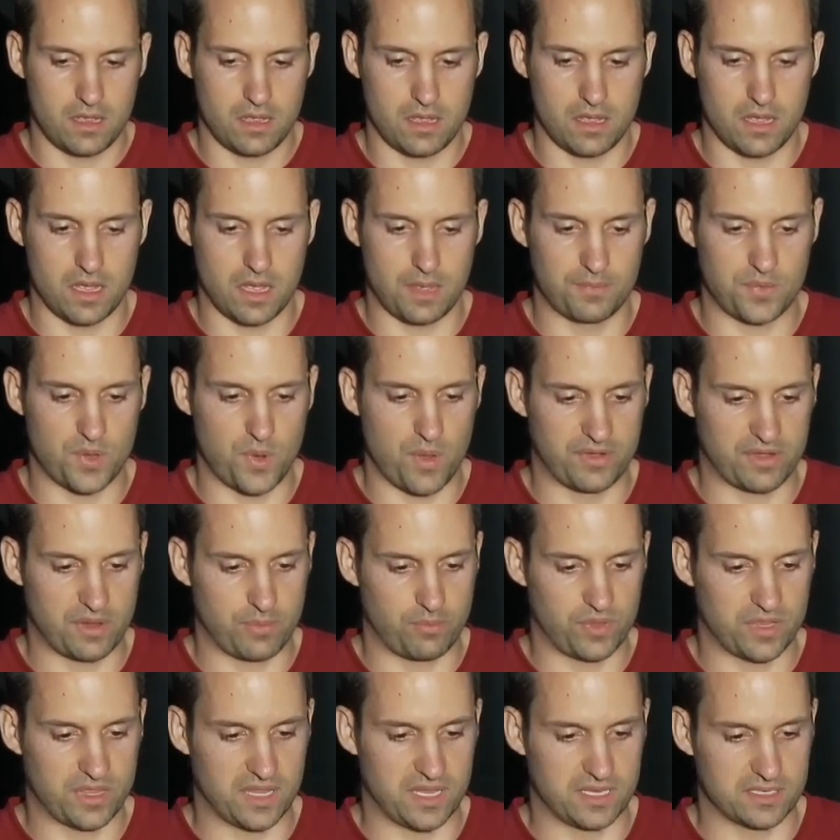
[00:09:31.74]
You end
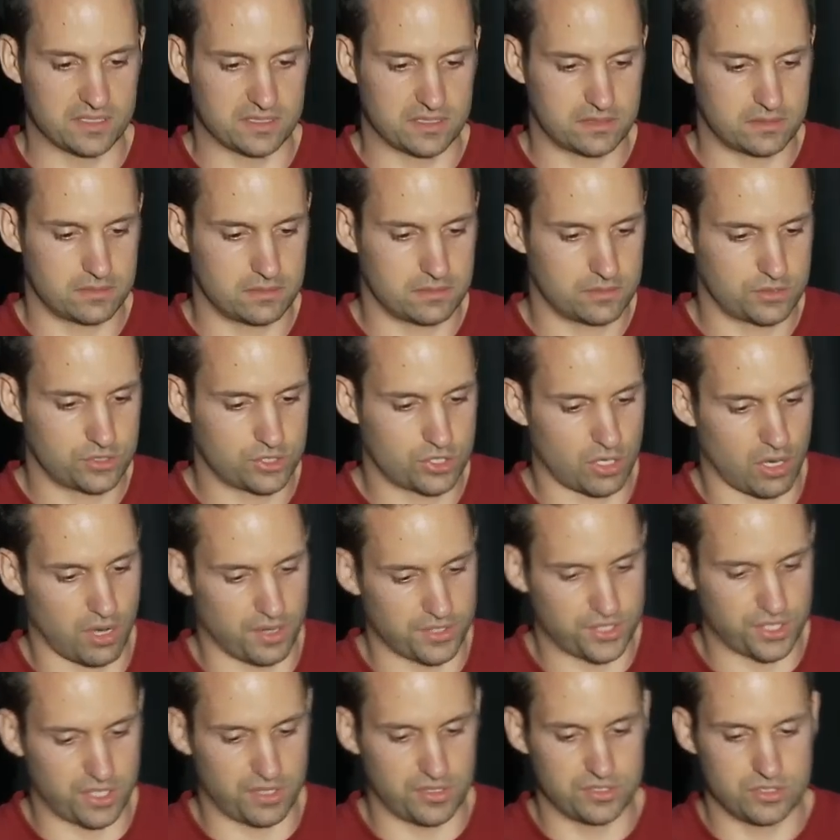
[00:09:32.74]
up with these
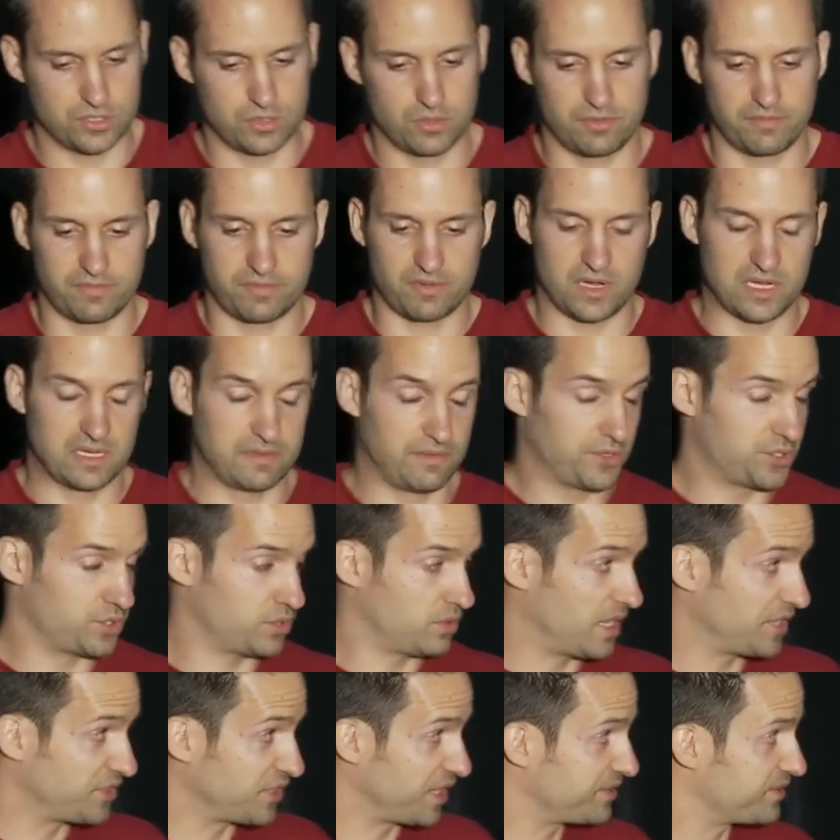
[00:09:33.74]
charts you can do for
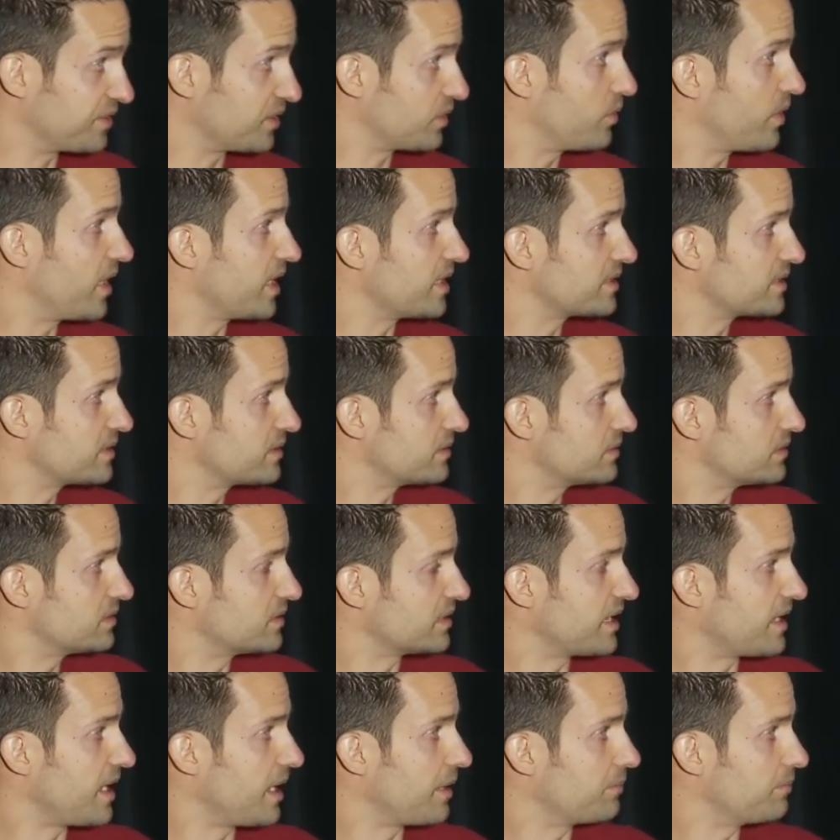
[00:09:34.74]
individual AJAX requests
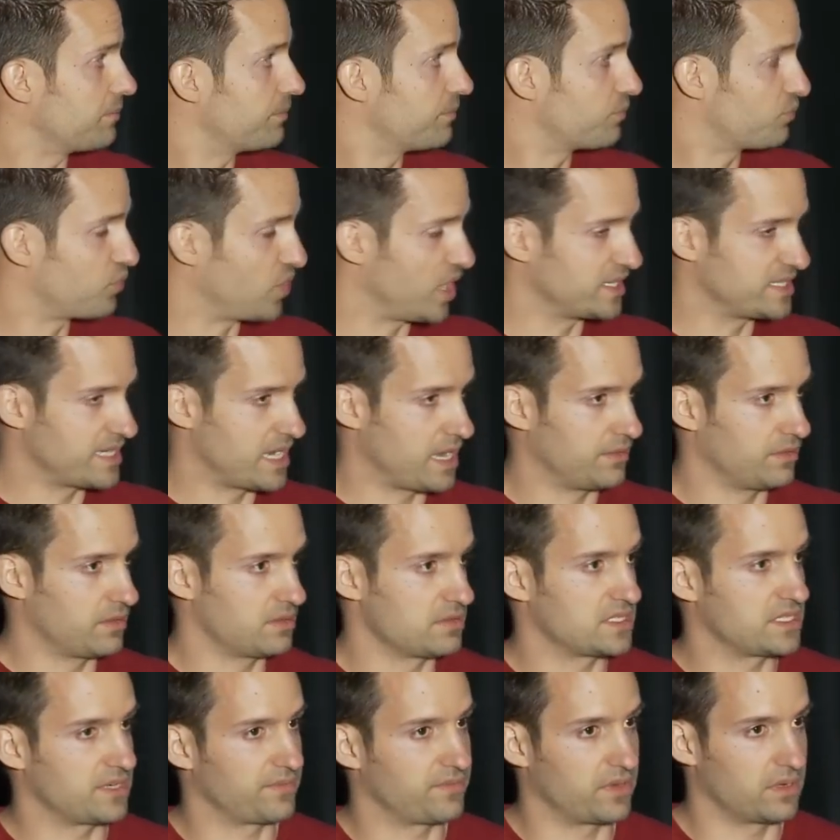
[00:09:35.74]
to, again, break down
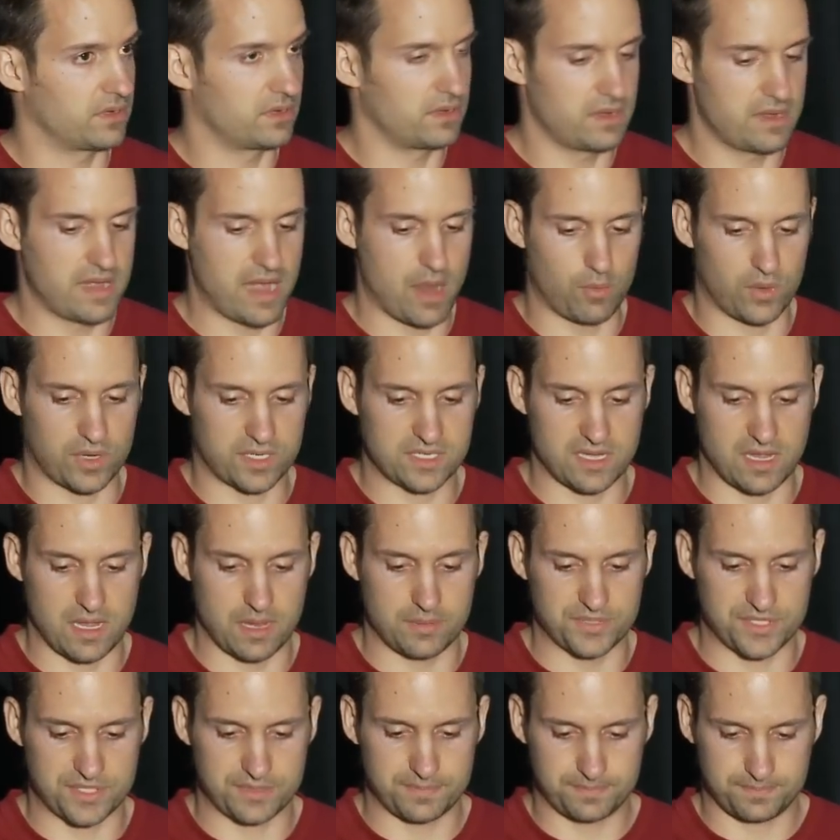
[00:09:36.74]
those different network
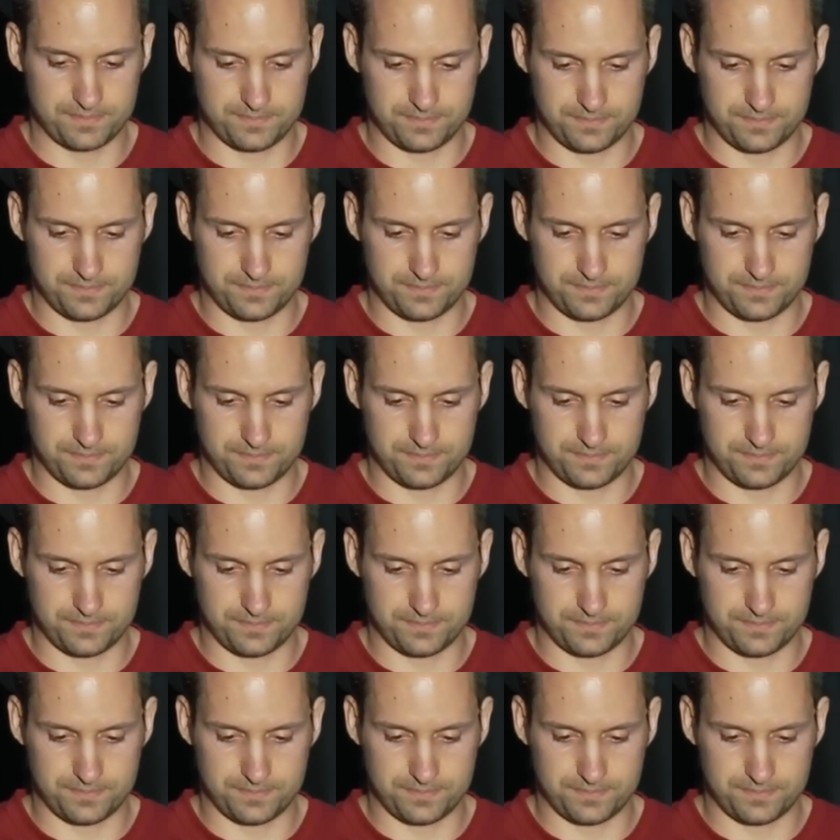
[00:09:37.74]
times.